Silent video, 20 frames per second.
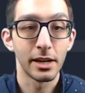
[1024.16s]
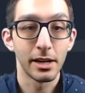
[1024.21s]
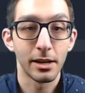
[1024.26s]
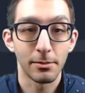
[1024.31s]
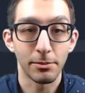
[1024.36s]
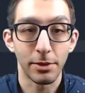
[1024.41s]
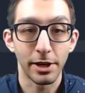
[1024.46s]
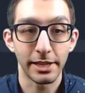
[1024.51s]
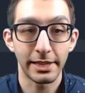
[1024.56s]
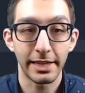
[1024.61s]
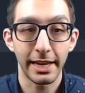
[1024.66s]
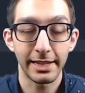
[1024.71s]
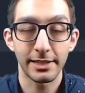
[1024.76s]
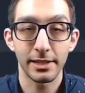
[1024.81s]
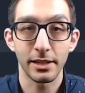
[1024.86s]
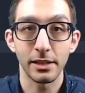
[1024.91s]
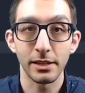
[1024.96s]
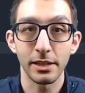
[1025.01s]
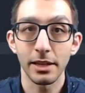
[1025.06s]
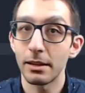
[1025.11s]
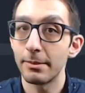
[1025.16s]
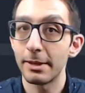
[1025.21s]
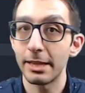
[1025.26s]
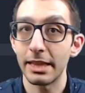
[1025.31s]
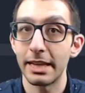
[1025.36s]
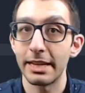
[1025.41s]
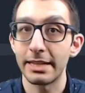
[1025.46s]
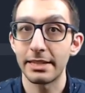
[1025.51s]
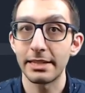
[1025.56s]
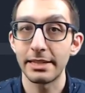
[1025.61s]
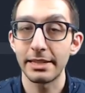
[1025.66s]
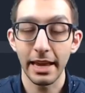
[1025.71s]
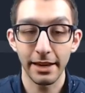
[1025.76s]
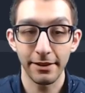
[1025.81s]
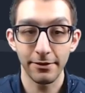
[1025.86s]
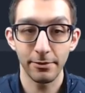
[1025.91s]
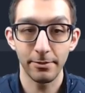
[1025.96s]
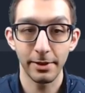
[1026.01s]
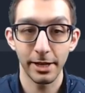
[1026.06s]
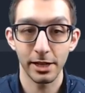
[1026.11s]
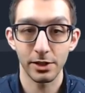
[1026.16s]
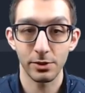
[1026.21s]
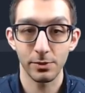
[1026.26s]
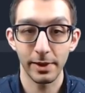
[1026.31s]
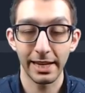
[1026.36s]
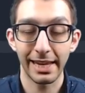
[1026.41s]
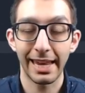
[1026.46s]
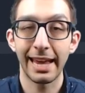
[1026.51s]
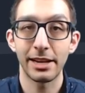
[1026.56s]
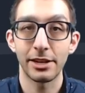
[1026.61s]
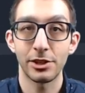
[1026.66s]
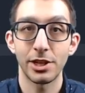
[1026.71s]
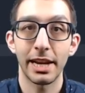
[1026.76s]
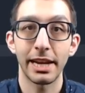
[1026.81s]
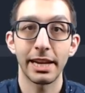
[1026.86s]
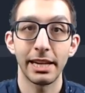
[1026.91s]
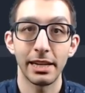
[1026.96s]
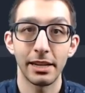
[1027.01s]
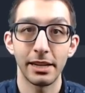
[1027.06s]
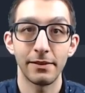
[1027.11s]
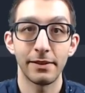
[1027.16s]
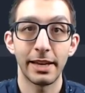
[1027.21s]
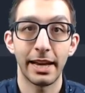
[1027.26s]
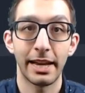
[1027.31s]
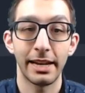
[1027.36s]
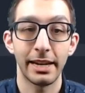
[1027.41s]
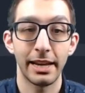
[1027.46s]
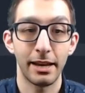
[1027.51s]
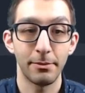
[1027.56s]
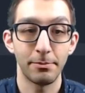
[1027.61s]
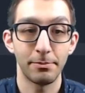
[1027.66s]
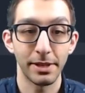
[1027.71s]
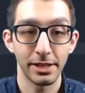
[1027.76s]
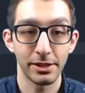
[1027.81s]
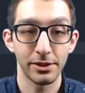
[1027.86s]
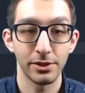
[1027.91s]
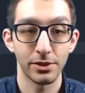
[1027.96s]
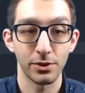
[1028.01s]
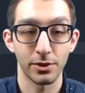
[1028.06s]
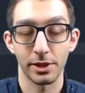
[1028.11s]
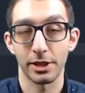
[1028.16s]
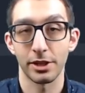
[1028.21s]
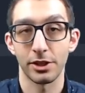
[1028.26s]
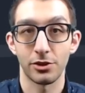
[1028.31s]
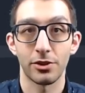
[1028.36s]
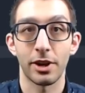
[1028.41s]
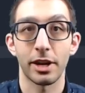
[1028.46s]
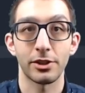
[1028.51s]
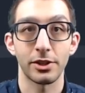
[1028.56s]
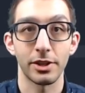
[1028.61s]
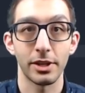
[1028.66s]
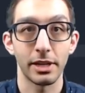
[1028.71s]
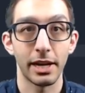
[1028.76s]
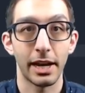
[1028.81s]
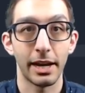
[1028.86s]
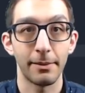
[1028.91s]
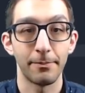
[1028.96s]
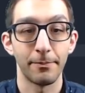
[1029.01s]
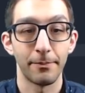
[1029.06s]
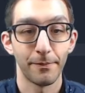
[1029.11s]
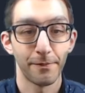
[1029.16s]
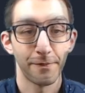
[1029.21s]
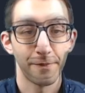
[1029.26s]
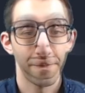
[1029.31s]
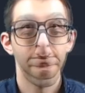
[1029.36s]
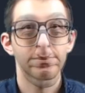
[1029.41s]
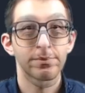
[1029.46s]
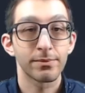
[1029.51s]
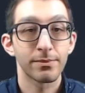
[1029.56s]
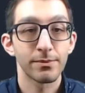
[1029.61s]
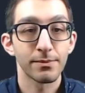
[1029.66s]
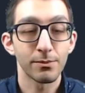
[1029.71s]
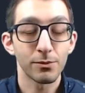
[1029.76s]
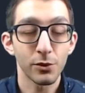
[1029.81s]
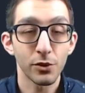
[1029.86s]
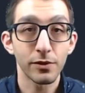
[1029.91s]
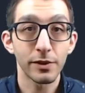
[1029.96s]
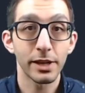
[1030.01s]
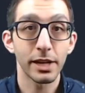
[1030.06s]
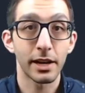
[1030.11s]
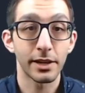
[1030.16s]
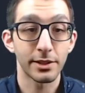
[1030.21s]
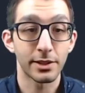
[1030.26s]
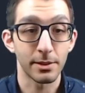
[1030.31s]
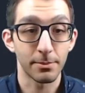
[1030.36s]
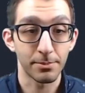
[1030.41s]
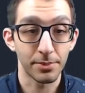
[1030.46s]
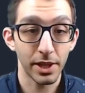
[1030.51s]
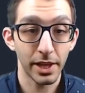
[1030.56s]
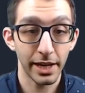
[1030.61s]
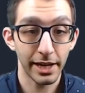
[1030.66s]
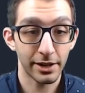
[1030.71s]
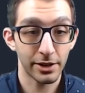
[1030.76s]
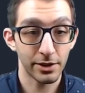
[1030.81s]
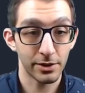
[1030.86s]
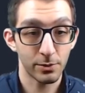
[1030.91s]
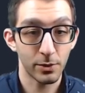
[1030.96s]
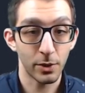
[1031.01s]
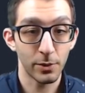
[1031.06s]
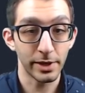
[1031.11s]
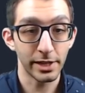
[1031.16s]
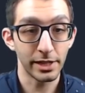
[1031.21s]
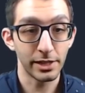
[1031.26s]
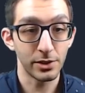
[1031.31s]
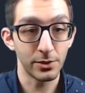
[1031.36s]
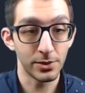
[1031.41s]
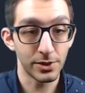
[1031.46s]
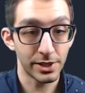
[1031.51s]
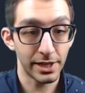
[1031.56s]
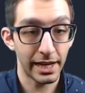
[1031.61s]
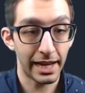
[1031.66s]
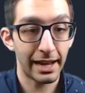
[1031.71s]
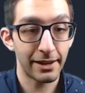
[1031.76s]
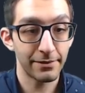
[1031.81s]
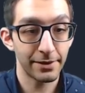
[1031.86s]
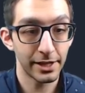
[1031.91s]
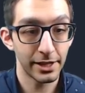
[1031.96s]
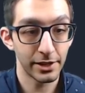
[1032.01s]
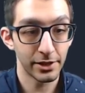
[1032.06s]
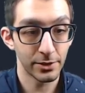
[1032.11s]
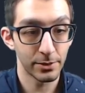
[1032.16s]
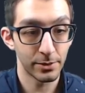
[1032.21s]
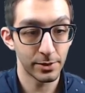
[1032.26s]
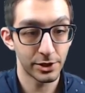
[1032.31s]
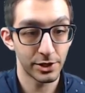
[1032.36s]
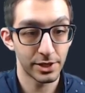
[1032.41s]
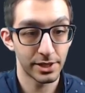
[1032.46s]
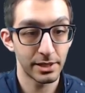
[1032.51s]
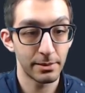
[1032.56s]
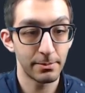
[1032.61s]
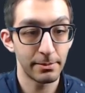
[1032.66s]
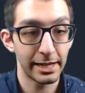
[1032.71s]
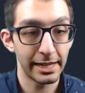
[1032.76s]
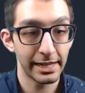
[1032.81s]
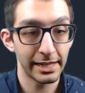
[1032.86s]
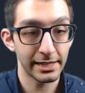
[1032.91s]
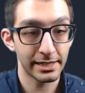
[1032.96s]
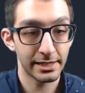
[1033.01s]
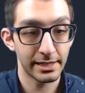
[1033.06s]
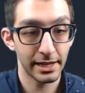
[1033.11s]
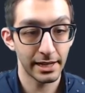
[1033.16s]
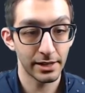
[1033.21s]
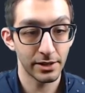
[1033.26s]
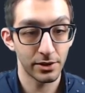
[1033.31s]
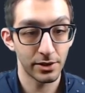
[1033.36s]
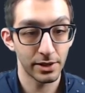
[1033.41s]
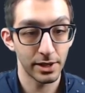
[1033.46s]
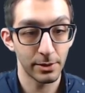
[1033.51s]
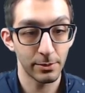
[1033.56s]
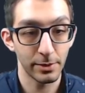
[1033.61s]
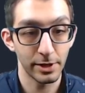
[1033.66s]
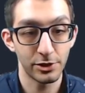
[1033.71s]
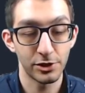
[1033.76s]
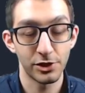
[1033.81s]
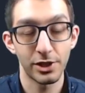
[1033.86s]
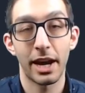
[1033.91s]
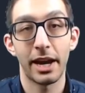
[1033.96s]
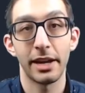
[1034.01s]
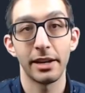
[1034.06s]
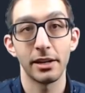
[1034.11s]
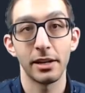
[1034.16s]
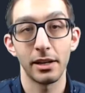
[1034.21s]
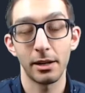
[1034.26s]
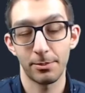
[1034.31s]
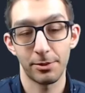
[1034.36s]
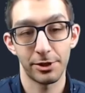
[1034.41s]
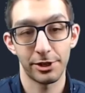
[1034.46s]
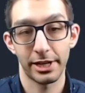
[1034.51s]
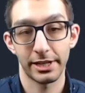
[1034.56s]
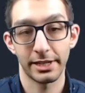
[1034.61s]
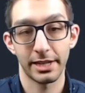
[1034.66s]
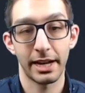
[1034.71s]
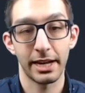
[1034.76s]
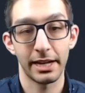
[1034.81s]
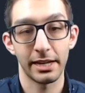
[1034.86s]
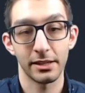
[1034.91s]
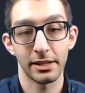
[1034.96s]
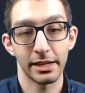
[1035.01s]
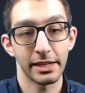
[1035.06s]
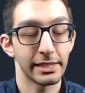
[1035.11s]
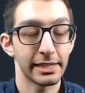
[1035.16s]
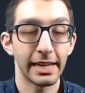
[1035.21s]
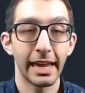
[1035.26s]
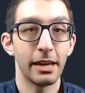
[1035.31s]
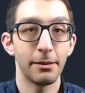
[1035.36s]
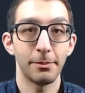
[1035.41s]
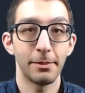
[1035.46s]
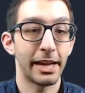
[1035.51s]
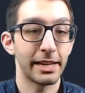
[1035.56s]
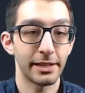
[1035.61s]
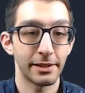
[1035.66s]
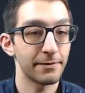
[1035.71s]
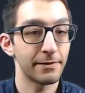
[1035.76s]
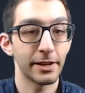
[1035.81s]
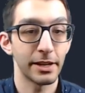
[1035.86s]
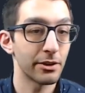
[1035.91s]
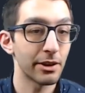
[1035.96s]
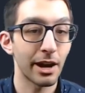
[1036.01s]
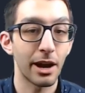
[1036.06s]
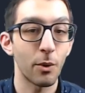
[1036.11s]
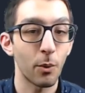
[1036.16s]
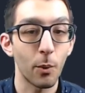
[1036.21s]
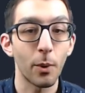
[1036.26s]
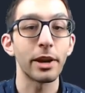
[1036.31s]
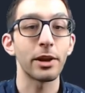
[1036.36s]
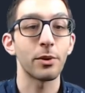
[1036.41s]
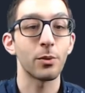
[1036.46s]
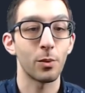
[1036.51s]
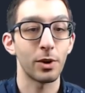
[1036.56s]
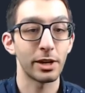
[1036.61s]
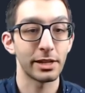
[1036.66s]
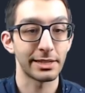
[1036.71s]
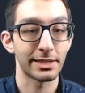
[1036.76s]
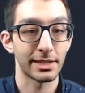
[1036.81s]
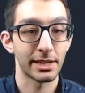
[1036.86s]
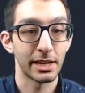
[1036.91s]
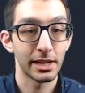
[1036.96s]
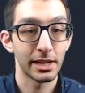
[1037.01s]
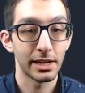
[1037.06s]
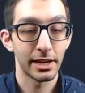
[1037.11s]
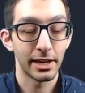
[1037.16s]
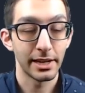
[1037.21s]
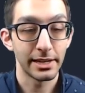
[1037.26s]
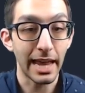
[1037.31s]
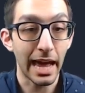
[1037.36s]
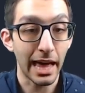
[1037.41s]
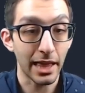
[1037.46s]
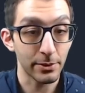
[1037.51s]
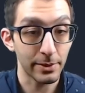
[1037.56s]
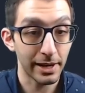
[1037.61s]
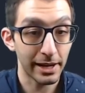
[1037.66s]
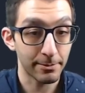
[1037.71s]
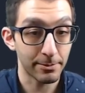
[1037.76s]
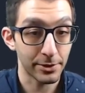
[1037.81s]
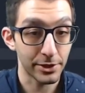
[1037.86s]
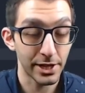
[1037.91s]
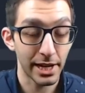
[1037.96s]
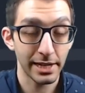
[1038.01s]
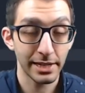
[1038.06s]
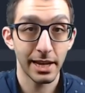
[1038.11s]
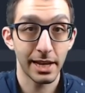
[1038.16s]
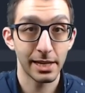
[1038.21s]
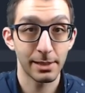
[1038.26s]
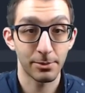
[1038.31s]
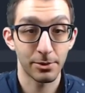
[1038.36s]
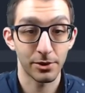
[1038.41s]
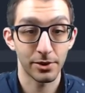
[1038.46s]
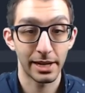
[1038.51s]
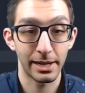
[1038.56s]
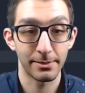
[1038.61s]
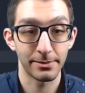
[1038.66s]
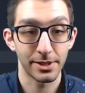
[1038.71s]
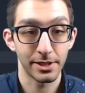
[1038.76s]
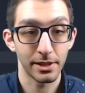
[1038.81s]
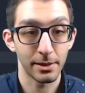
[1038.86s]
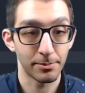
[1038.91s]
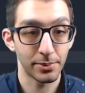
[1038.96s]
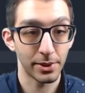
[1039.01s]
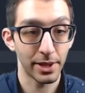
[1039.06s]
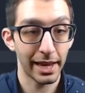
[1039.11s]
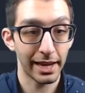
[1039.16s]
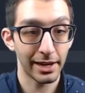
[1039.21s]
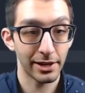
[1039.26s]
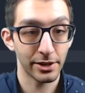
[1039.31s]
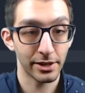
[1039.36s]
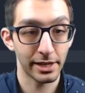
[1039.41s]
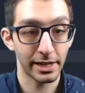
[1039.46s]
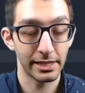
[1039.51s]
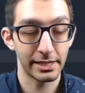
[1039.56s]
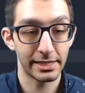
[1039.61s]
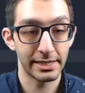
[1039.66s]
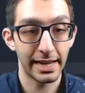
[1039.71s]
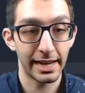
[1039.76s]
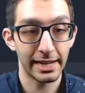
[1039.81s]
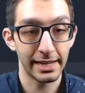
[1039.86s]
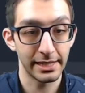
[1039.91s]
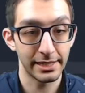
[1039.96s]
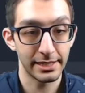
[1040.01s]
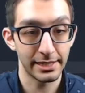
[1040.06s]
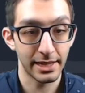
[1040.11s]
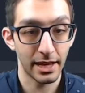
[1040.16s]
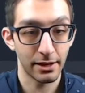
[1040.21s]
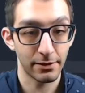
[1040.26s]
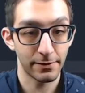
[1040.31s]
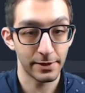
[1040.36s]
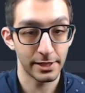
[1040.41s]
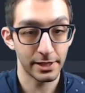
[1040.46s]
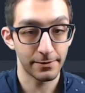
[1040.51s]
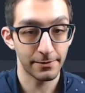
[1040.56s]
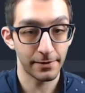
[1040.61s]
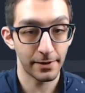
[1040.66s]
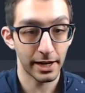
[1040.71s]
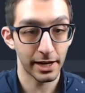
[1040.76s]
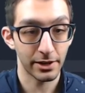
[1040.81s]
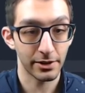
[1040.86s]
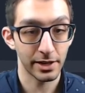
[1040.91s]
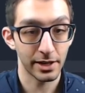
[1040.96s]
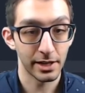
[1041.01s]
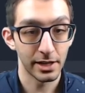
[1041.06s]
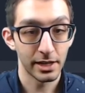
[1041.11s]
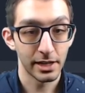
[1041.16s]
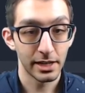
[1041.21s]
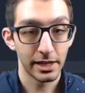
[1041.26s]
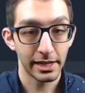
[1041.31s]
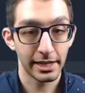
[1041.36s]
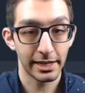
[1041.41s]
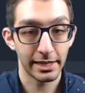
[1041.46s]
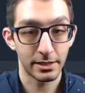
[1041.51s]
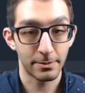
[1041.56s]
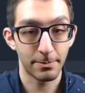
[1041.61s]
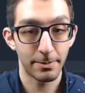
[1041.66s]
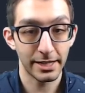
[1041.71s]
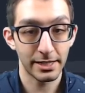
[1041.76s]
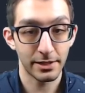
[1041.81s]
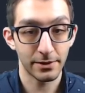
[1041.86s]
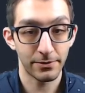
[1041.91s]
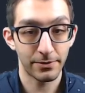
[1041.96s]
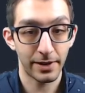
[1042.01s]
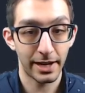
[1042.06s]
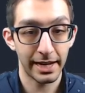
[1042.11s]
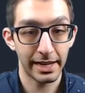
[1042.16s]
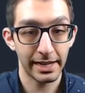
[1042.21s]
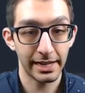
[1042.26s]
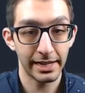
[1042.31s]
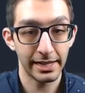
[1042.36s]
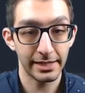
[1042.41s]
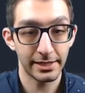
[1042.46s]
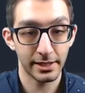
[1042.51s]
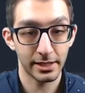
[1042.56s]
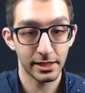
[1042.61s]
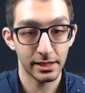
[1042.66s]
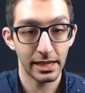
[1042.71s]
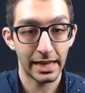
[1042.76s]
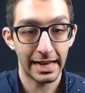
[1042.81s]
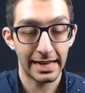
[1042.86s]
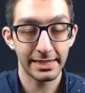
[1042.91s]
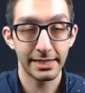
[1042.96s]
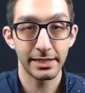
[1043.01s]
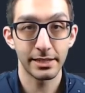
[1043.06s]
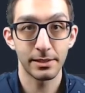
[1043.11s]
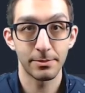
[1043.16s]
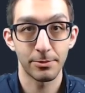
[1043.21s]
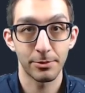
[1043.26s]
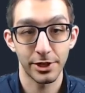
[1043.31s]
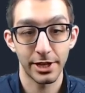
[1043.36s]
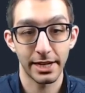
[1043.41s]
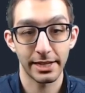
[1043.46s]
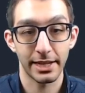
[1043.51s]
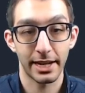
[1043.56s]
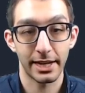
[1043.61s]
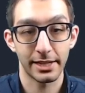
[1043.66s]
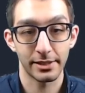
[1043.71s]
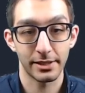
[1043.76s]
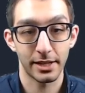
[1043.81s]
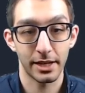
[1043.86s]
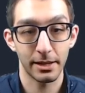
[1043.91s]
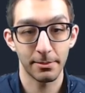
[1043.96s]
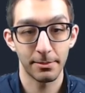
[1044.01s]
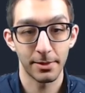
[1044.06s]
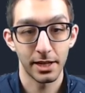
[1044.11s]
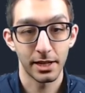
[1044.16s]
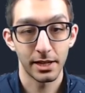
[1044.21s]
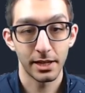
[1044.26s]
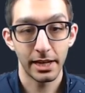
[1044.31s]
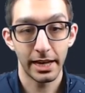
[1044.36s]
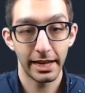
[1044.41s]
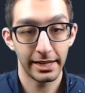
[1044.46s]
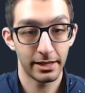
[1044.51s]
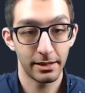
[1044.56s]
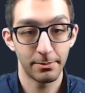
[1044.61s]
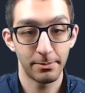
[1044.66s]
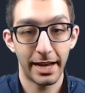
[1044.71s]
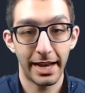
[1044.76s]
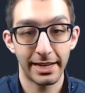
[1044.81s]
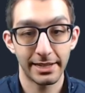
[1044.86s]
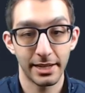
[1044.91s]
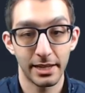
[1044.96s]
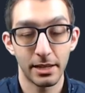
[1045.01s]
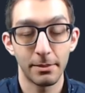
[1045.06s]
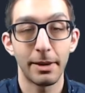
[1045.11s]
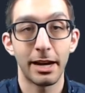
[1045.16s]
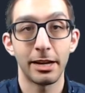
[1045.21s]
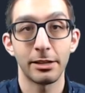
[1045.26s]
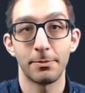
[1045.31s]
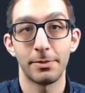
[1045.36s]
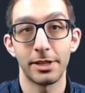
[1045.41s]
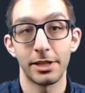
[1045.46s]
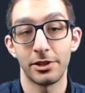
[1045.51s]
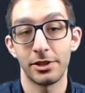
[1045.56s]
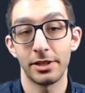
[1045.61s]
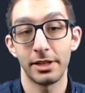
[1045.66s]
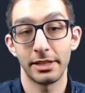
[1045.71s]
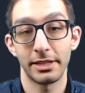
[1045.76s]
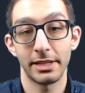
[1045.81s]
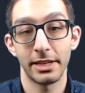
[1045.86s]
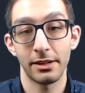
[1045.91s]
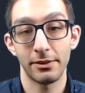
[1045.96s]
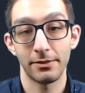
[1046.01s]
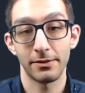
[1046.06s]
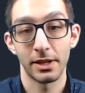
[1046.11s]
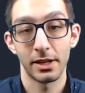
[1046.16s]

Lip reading: But that's a little bit less safe because we can't check any of that at build or construction time. Moving on to player, what we used to have here was just emitting a signal that we shot a projectile, and game had to figure out what it was. Now that we have projectile params, the player can set itself as the firer, can specify its class's projectile type, and can pass in the mouse position itself.